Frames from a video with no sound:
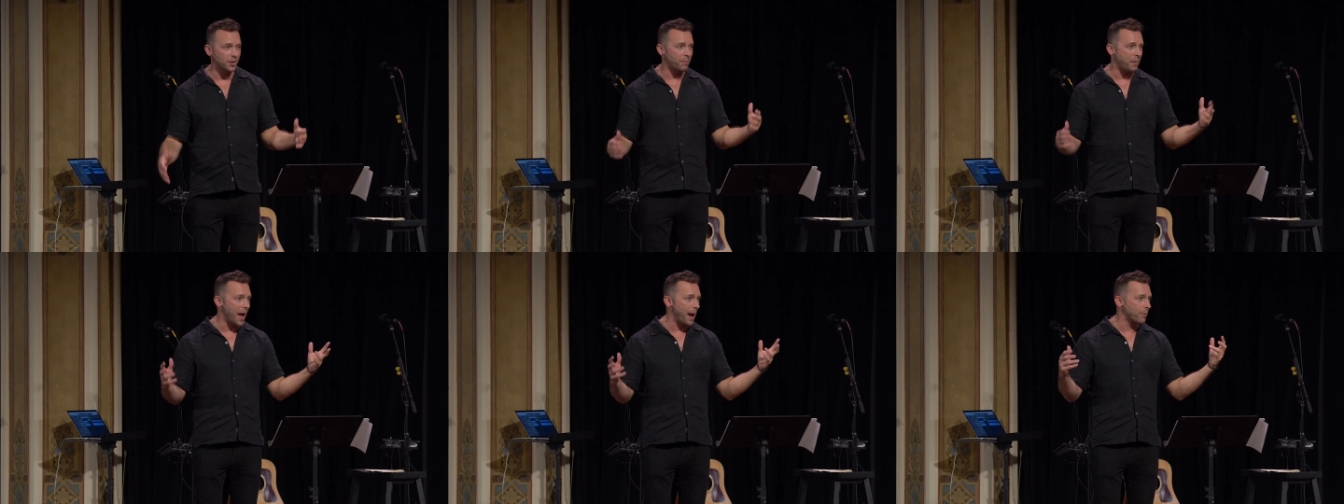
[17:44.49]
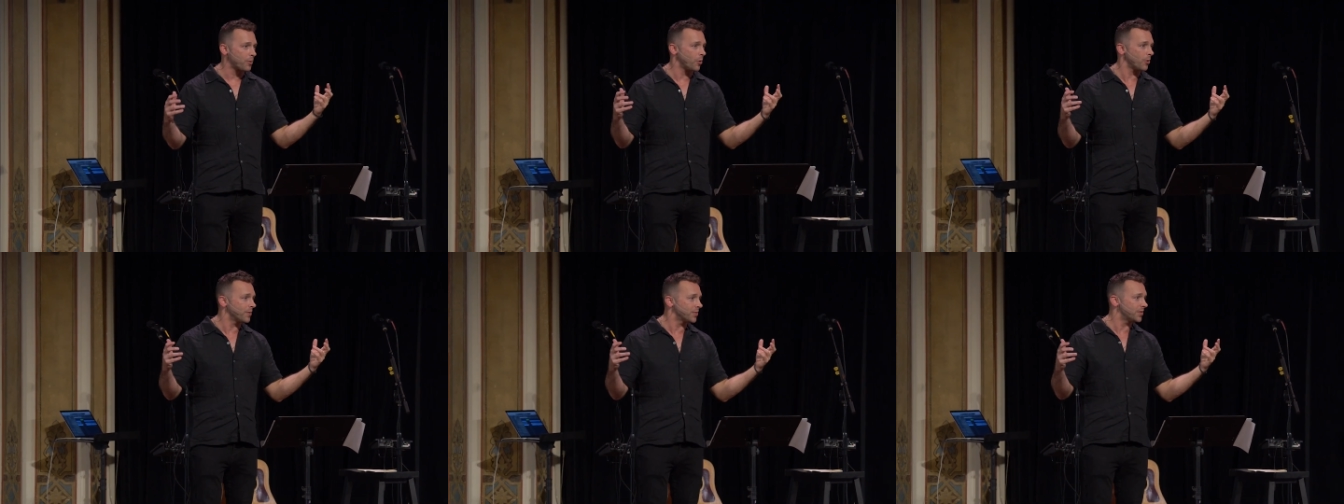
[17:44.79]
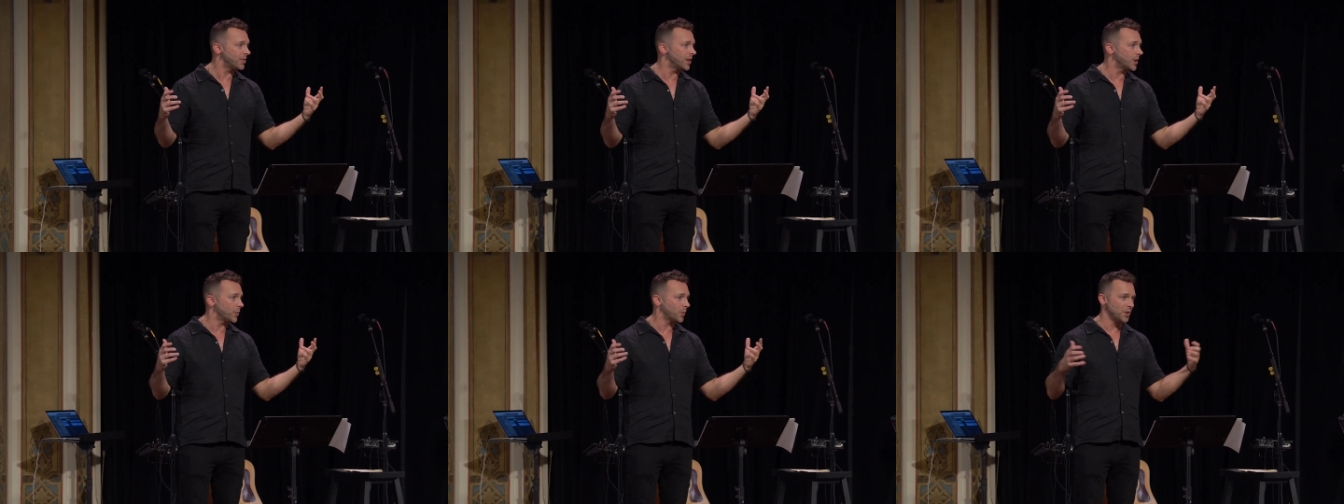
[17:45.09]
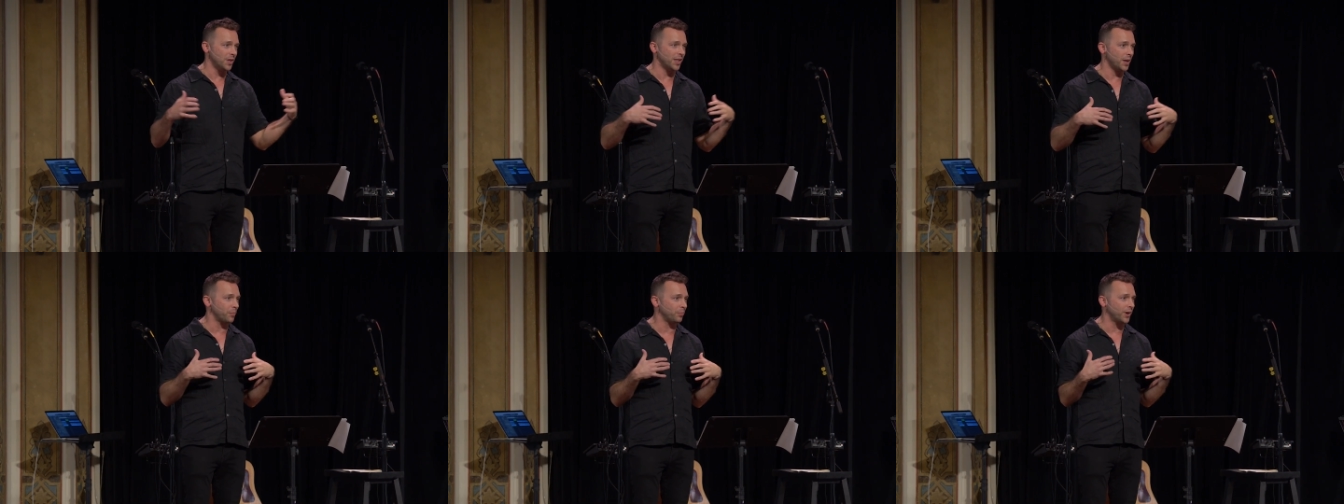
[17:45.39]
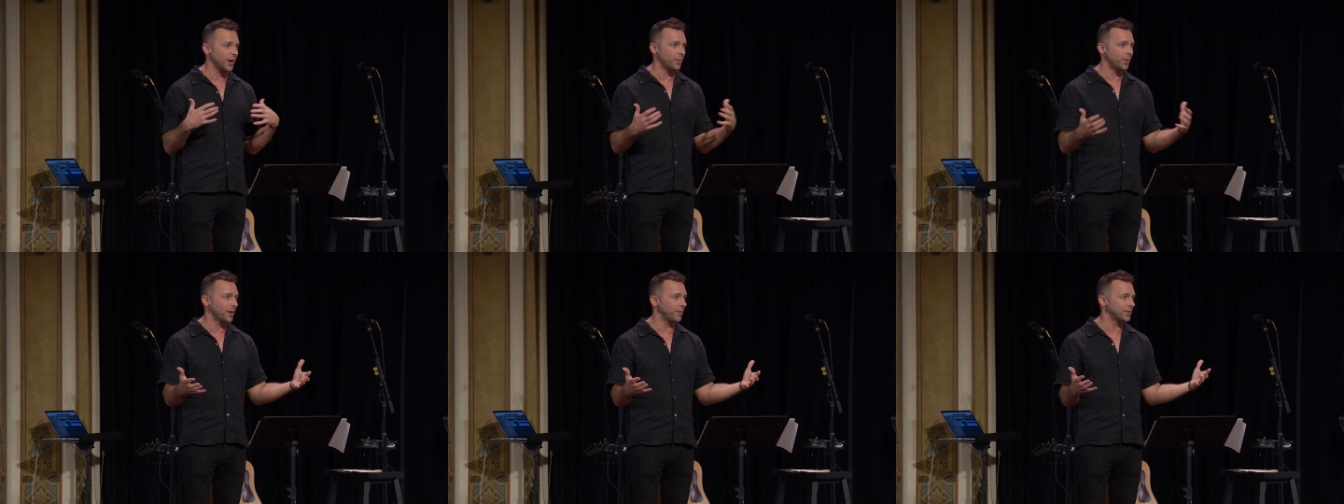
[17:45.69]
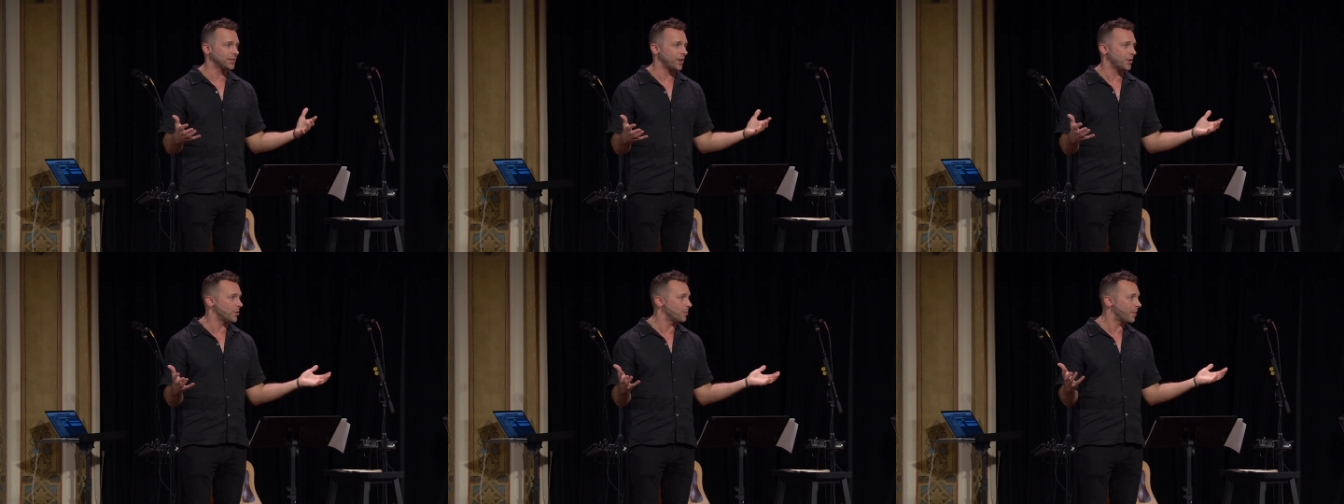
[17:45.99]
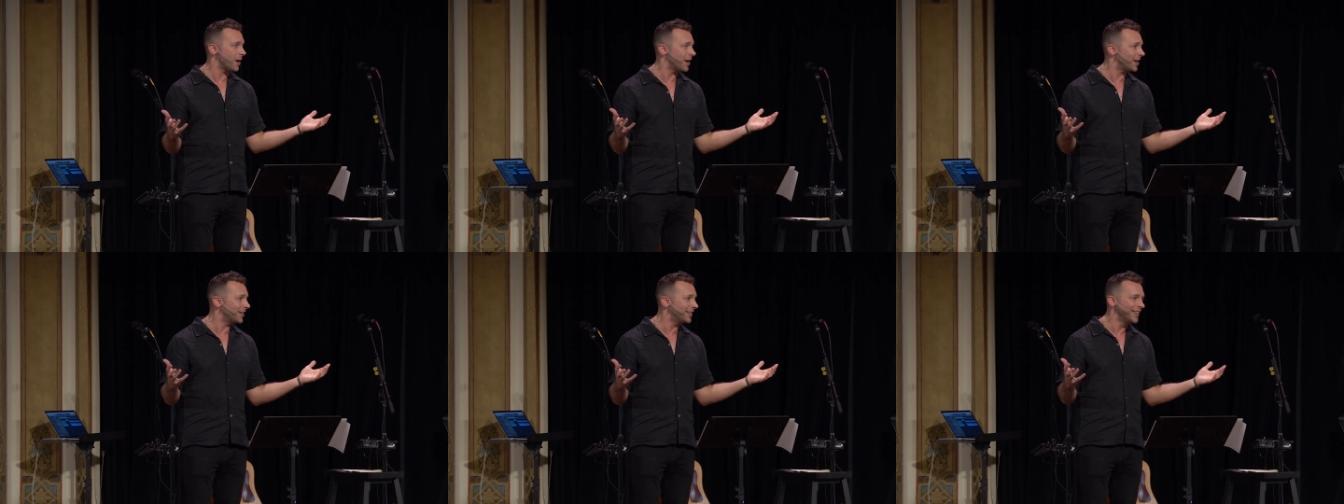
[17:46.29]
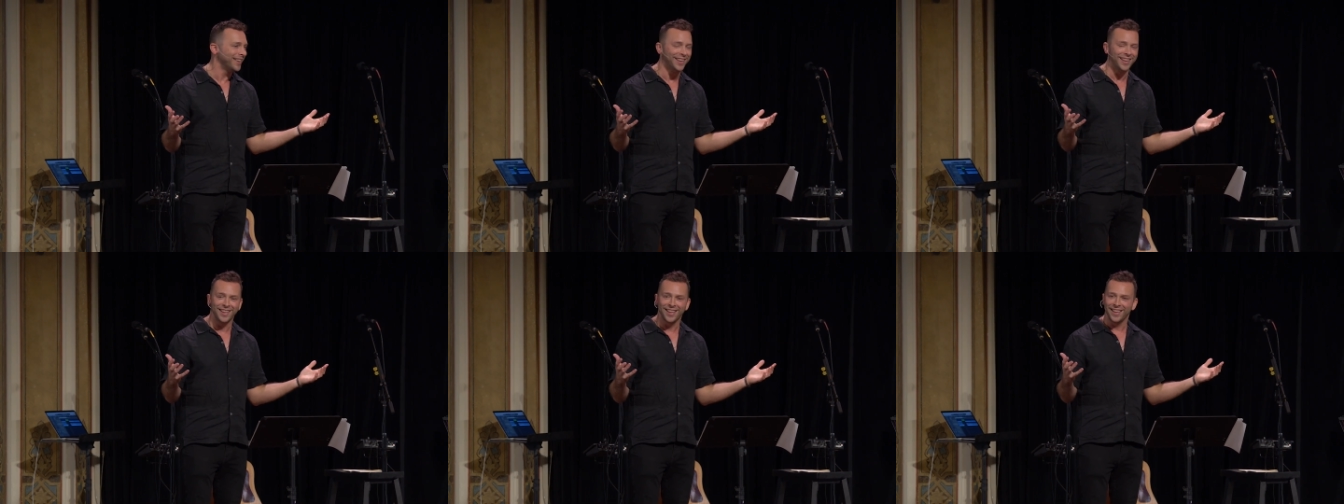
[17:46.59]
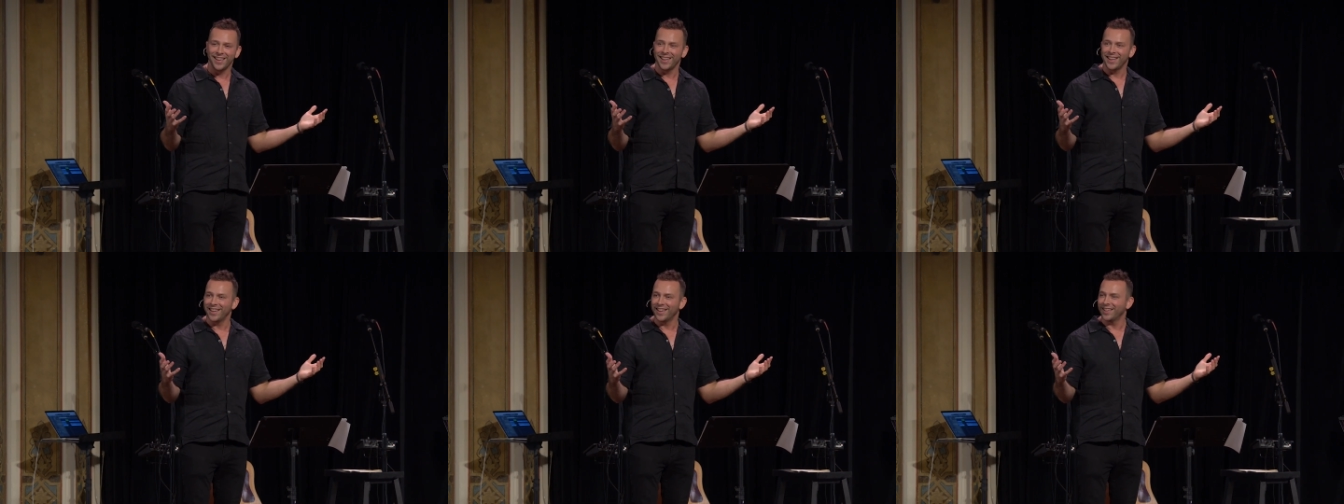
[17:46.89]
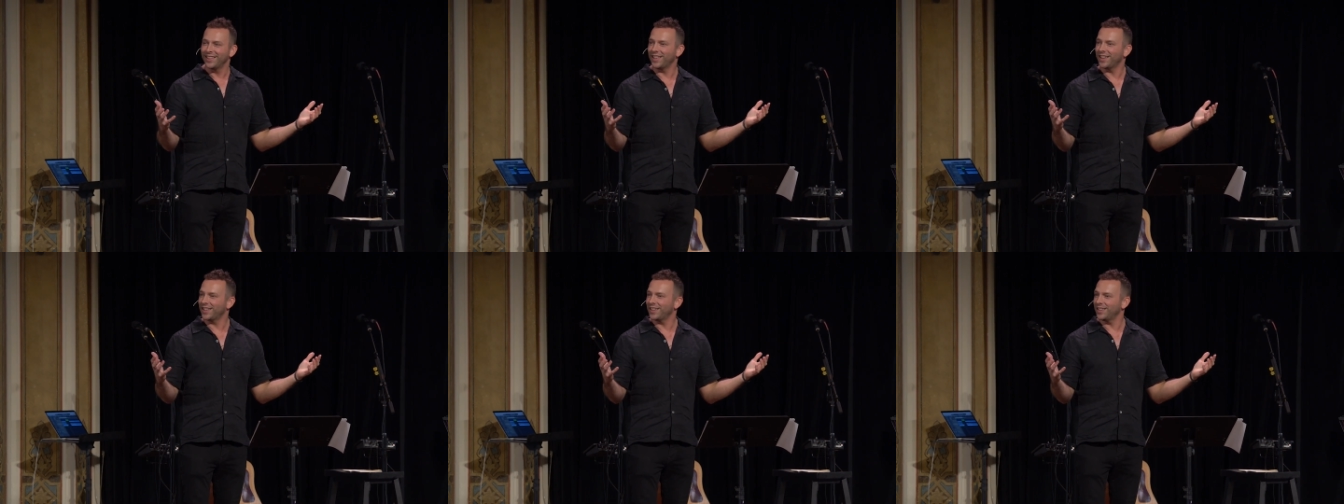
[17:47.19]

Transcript: the popcorn thing where you like pray whatever's on your mind. Like,